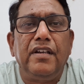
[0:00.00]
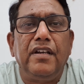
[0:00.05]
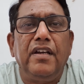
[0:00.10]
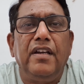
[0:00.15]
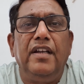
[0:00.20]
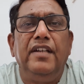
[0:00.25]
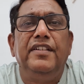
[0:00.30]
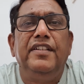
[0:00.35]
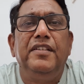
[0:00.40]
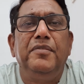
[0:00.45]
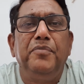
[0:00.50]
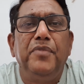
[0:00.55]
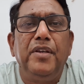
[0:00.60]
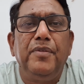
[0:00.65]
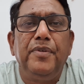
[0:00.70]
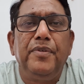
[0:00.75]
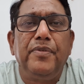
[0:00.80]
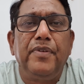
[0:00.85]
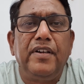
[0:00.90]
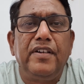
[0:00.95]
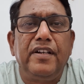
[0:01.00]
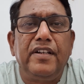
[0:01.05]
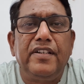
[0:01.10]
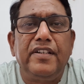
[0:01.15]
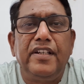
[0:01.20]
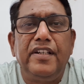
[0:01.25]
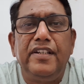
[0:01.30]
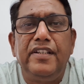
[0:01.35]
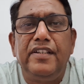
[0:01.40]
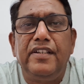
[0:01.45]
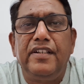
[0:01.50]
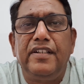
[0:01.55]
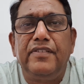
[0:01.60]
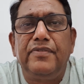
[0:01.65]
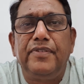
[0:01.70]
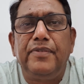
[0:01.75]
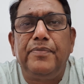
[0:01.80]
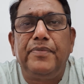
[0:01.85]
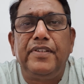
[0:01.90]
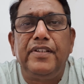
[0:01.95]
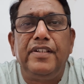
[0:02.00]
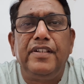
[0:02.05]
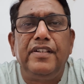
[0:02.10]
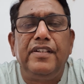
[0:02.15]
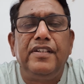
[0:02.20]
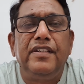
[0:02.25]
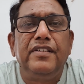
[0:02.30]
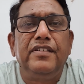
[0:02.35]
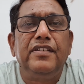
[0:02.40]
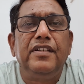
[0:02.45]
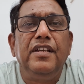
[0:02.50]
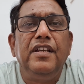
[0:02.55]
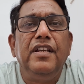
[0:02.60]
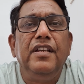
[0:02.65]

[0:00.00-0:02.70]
I think maybe for the 10 years 15 years,